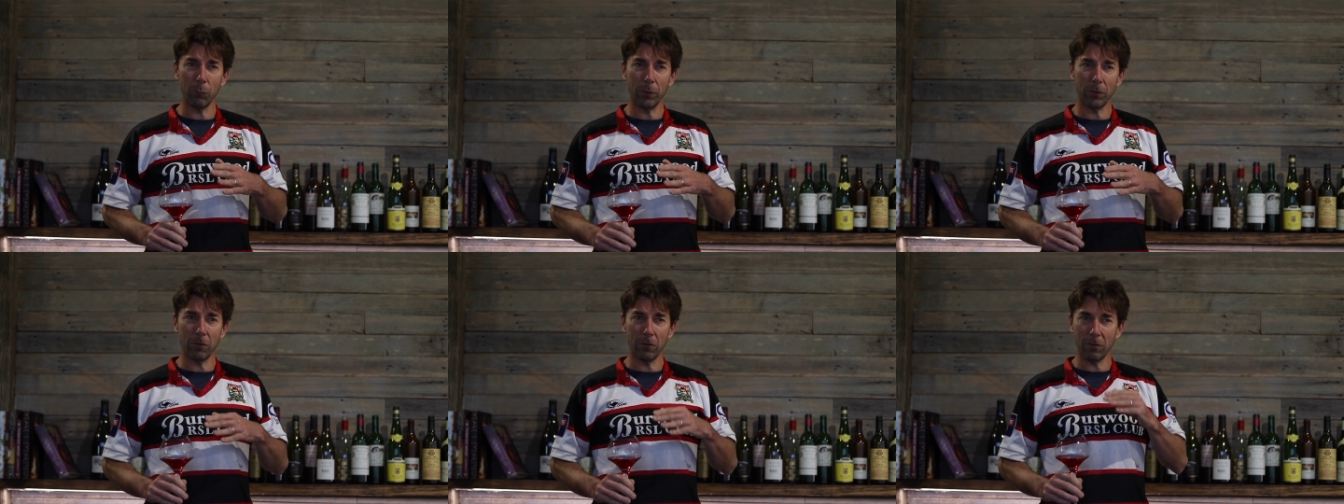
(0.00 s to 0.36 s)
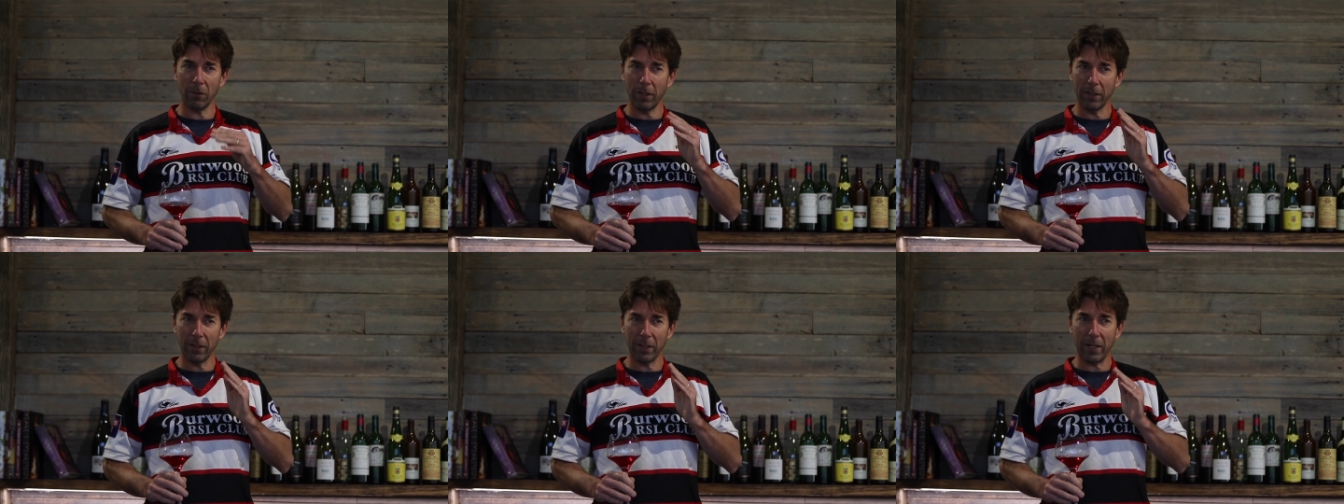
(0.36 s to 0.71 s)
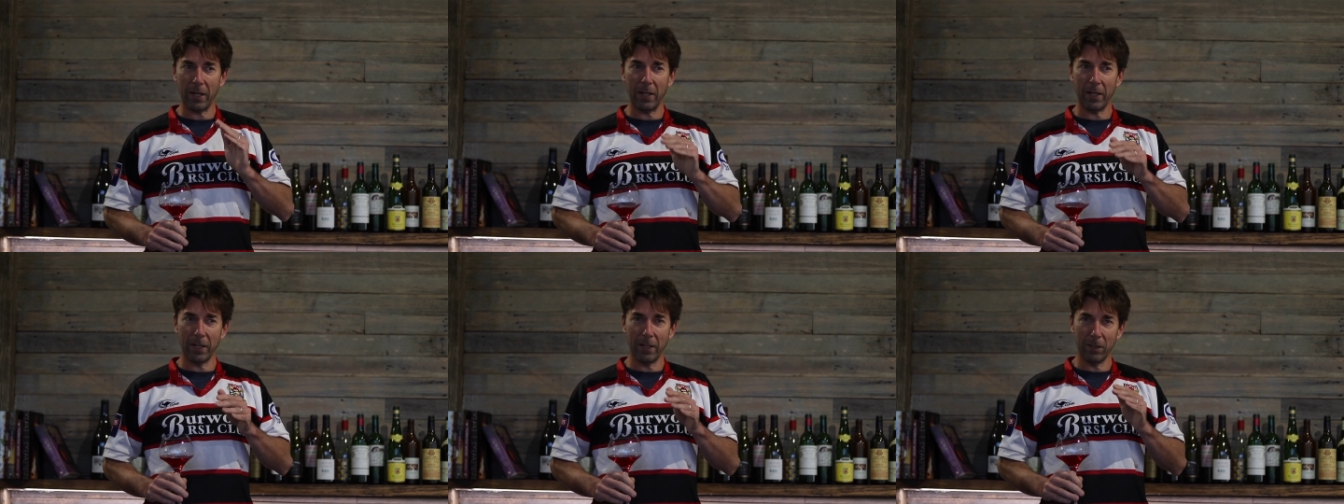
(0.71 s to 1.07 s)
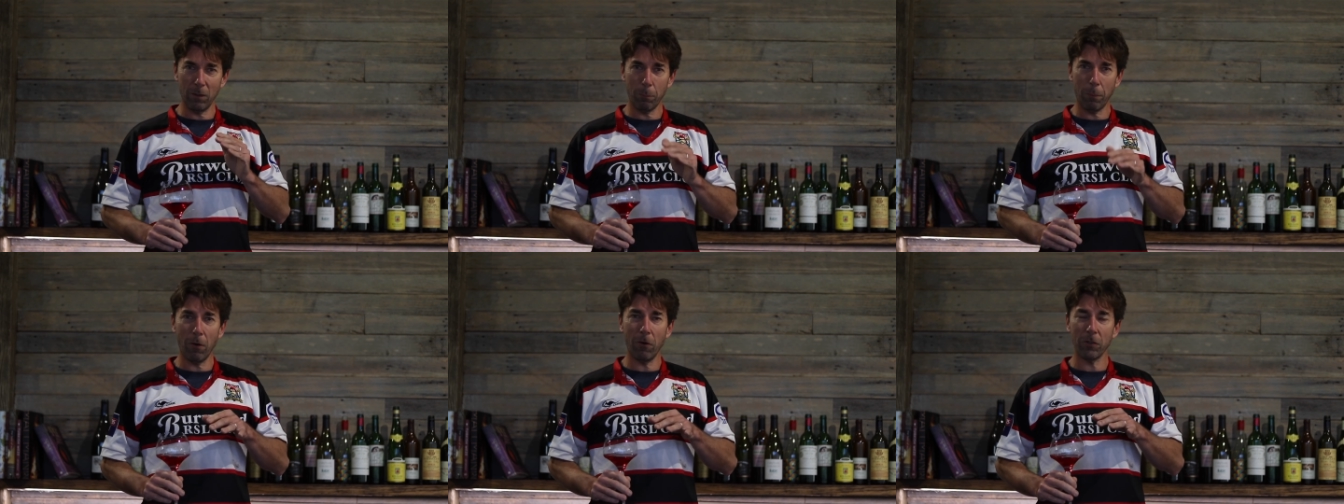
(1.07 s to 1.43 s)
which is like the cutting and
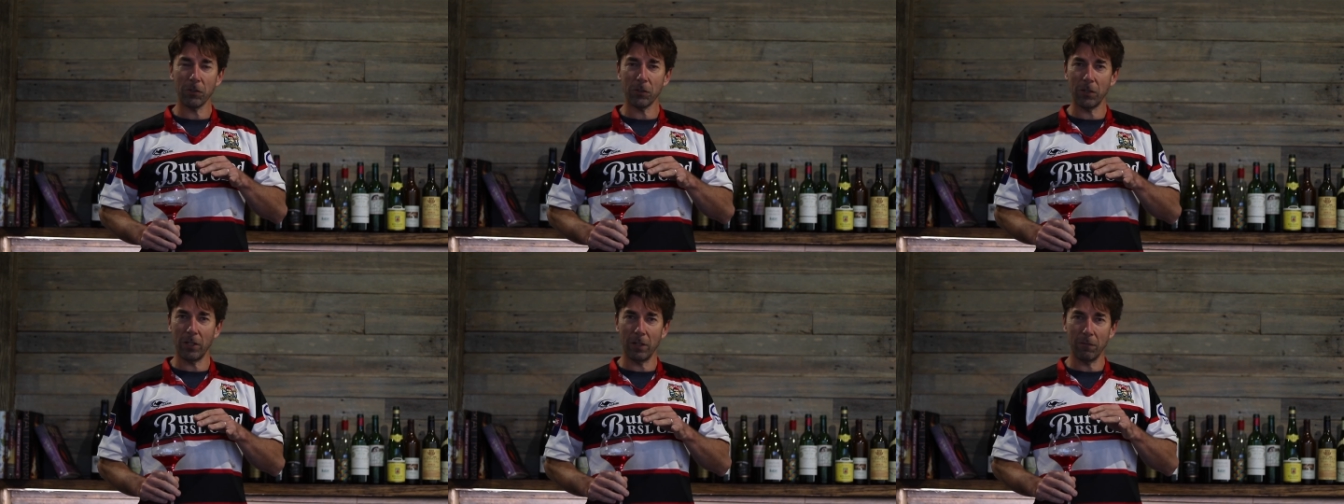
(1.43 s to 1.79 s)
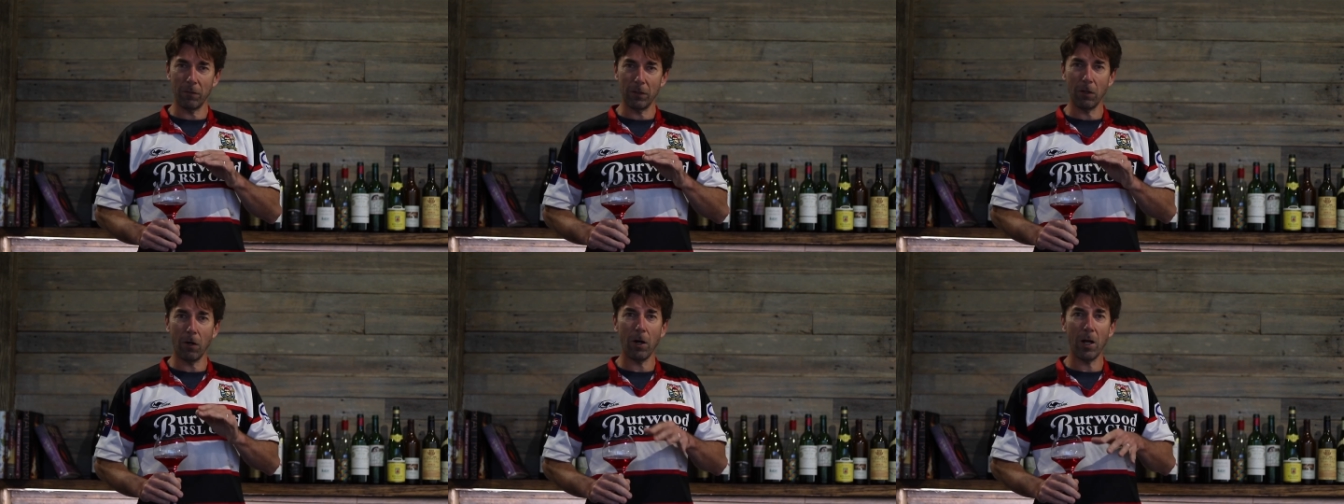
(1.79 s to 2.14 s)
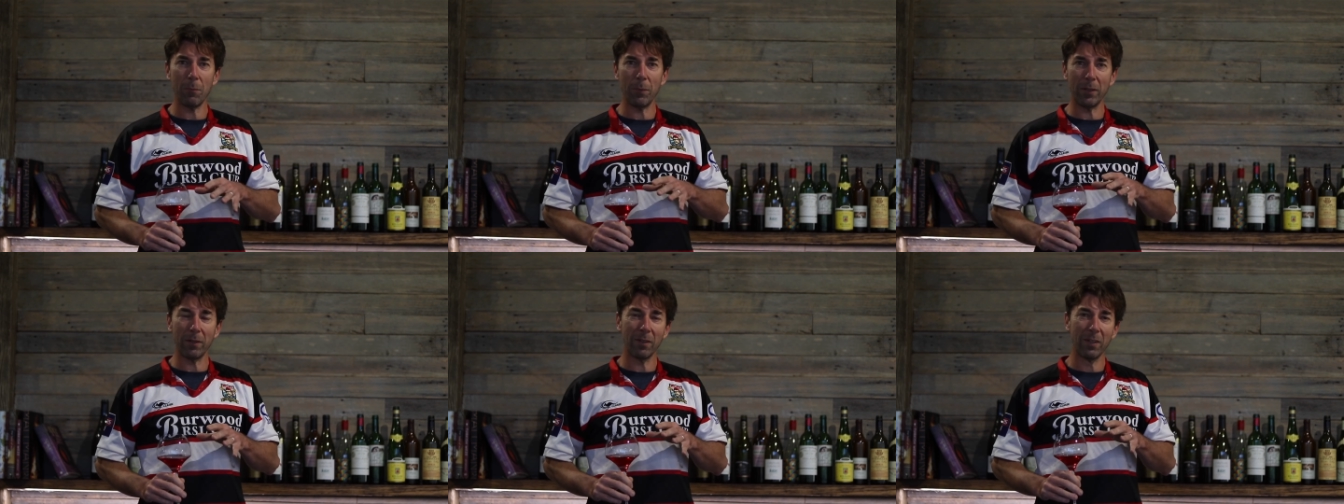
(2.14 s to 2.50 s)
the polishing of the diamond,